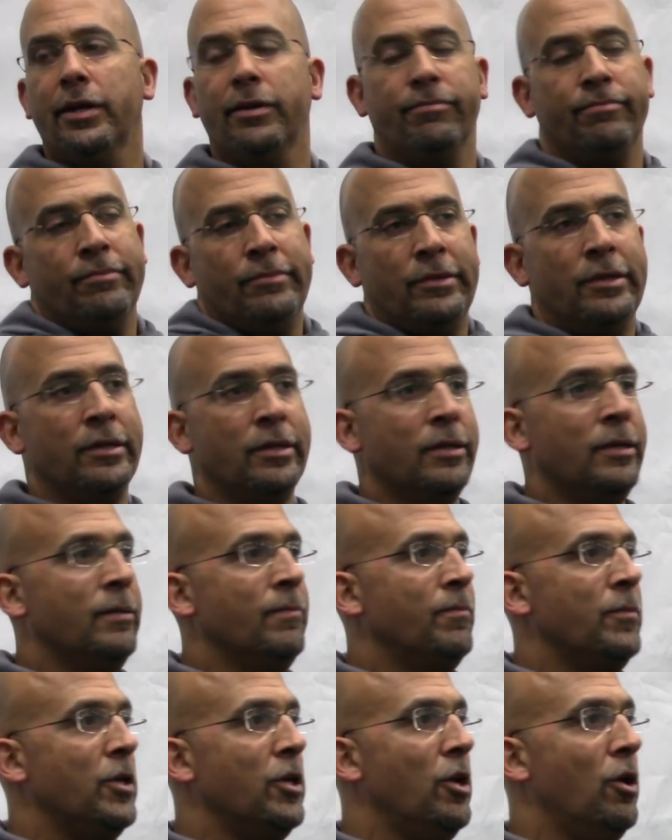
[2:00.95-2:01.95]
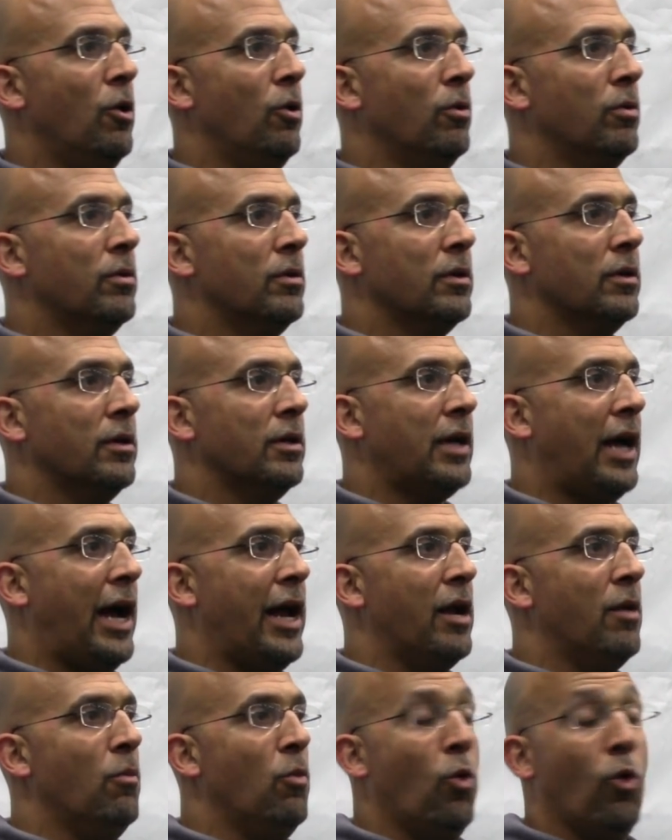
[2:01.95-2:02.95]
you know
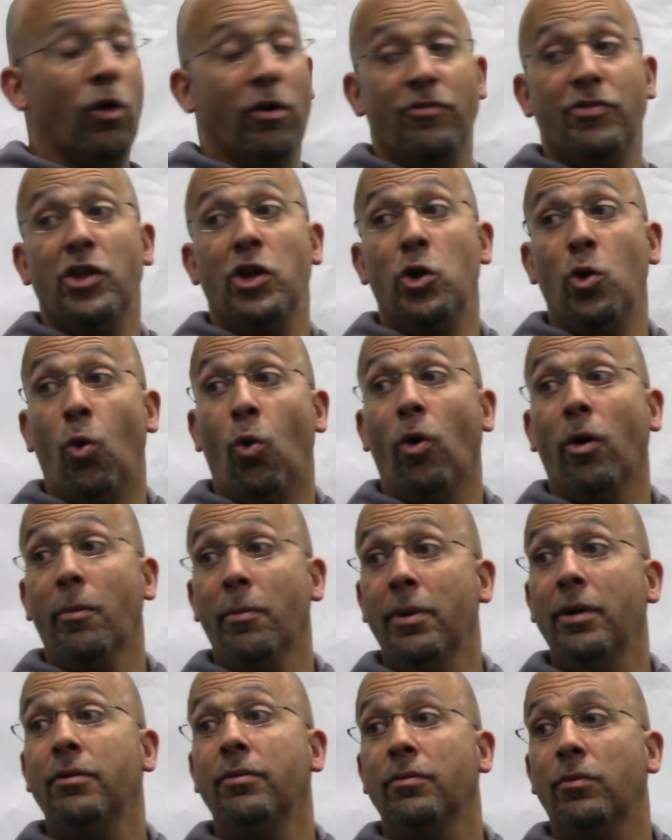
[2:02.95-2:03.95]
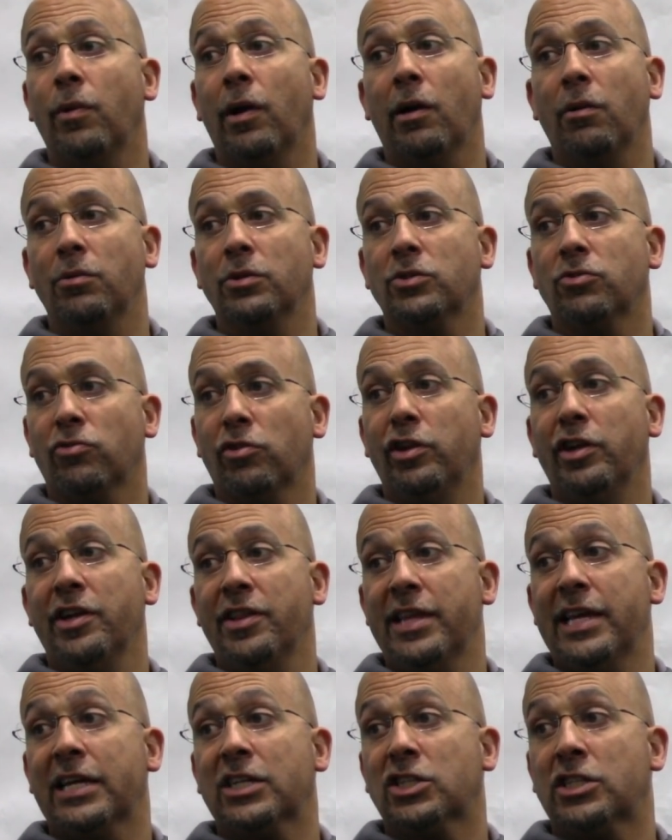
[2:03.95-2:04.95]
kind of more of the norm, where it was really
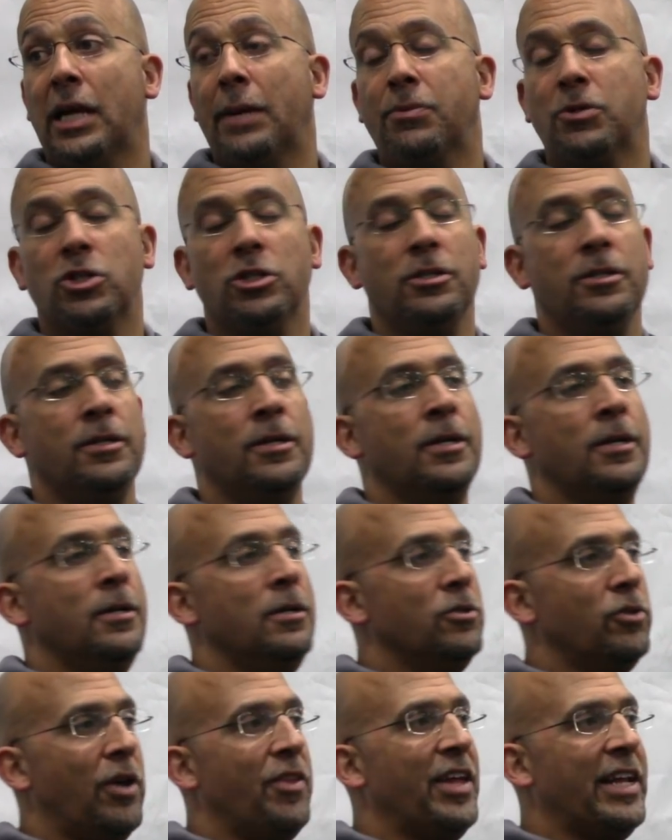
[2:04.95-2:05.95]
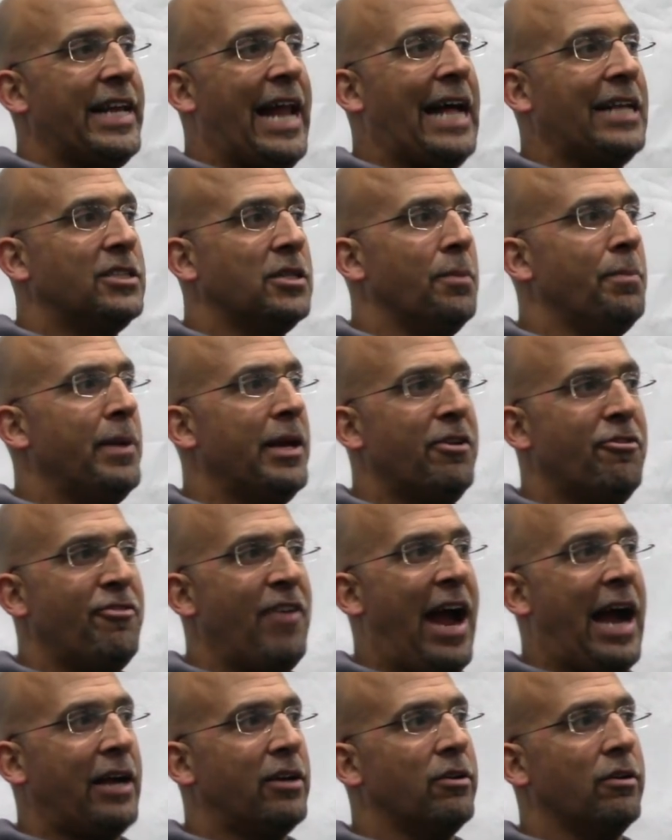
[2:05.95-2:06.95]
the exception. I think that's a big
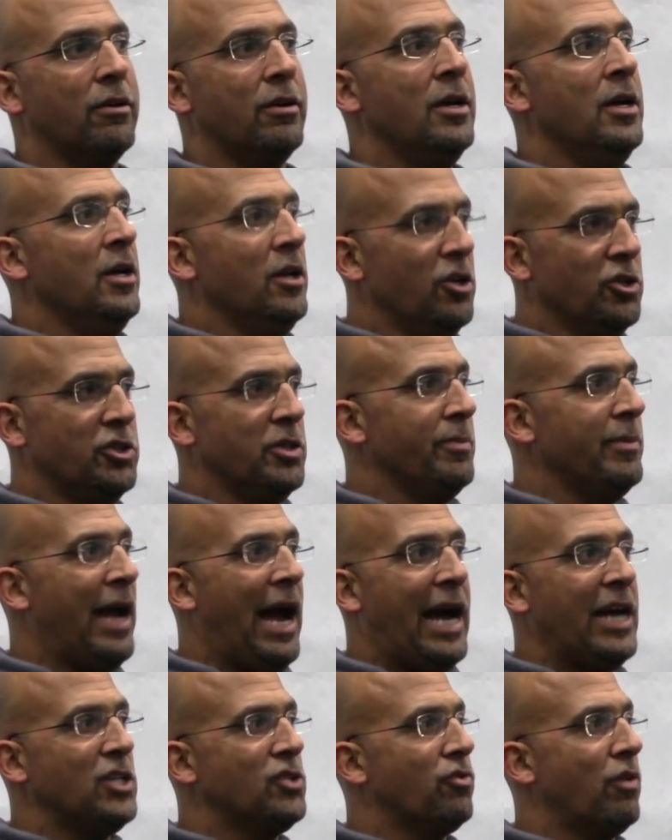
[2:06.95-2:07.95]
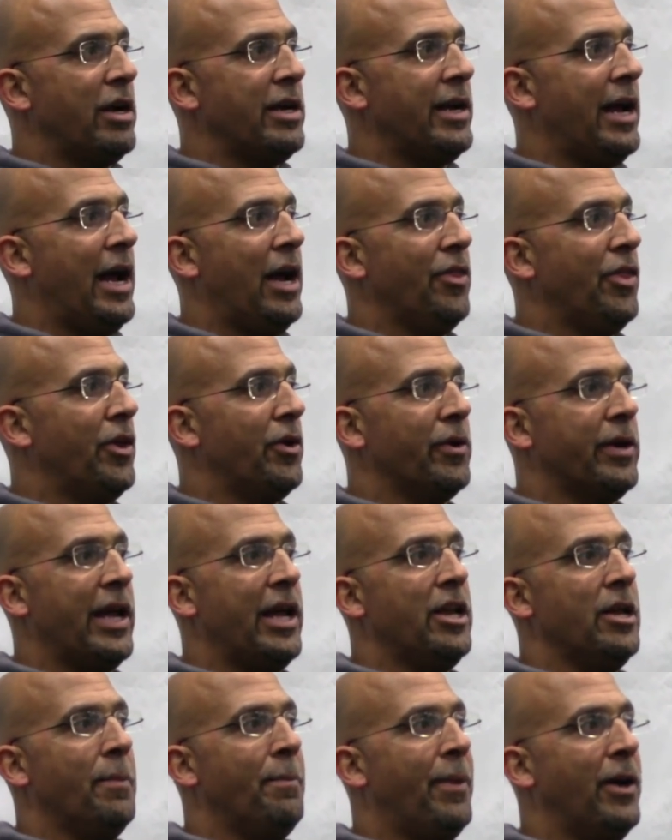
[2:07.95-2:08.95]
factor. There's some guys right now that are
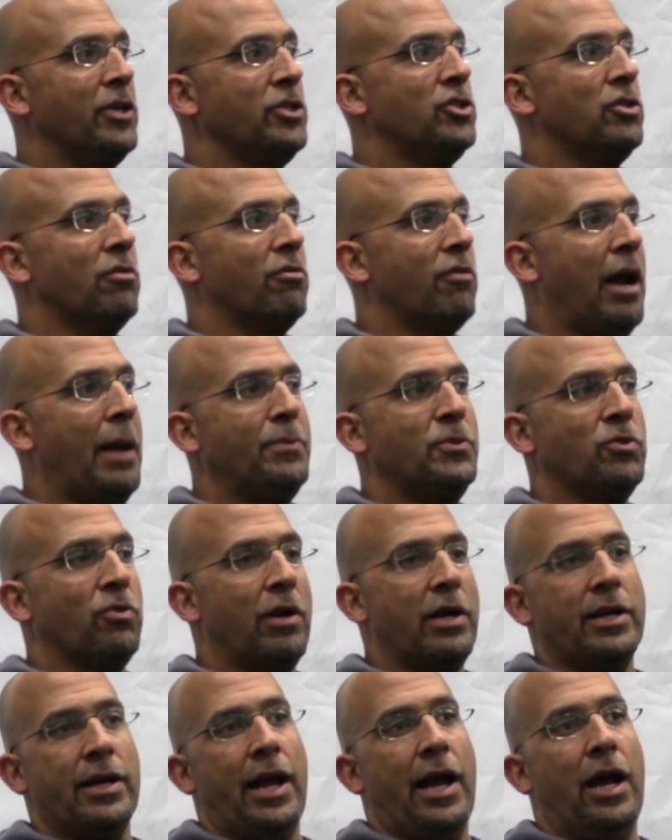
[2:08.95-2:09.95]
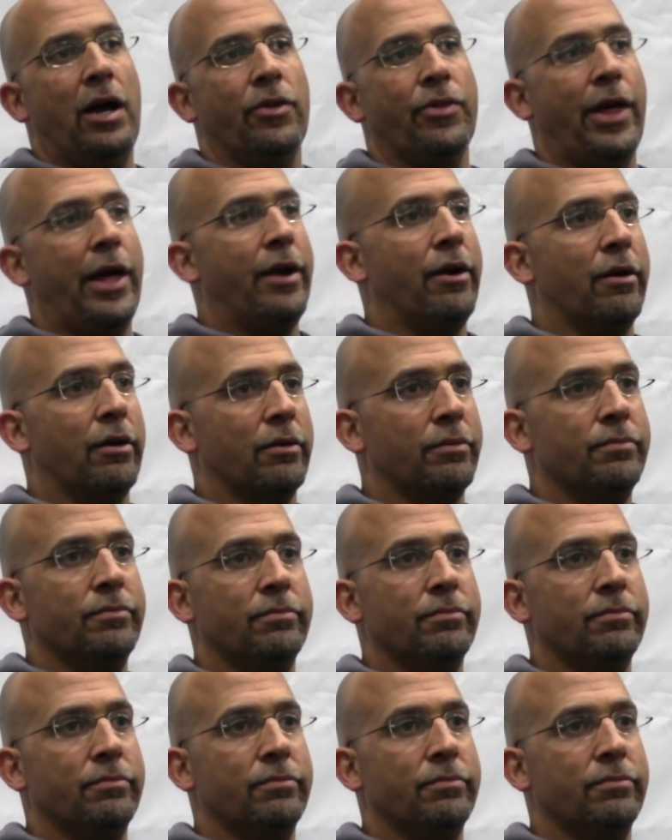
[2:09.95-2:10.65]
getting a bunch of reps right now that are